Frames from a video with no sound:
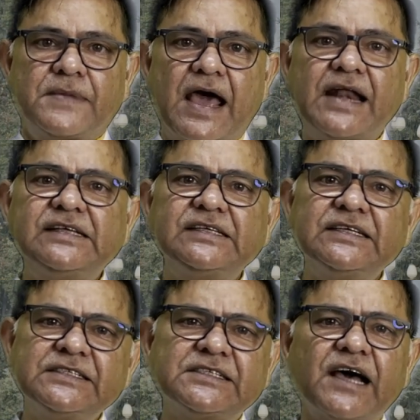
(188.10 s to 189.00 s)
and his
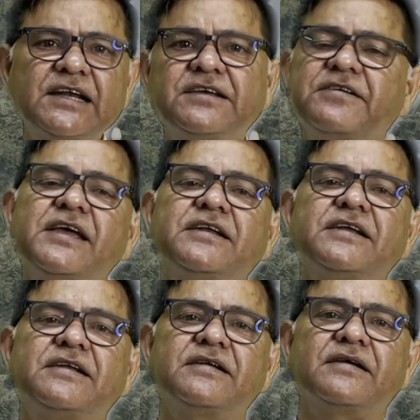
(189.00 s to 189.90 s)
insight
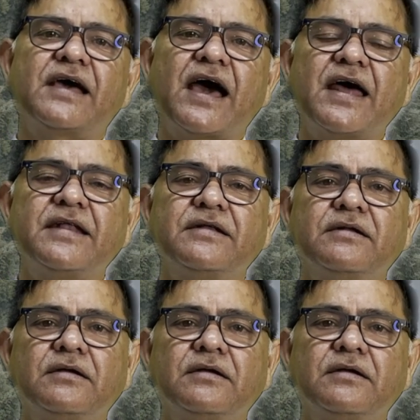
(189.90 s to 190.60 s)
created an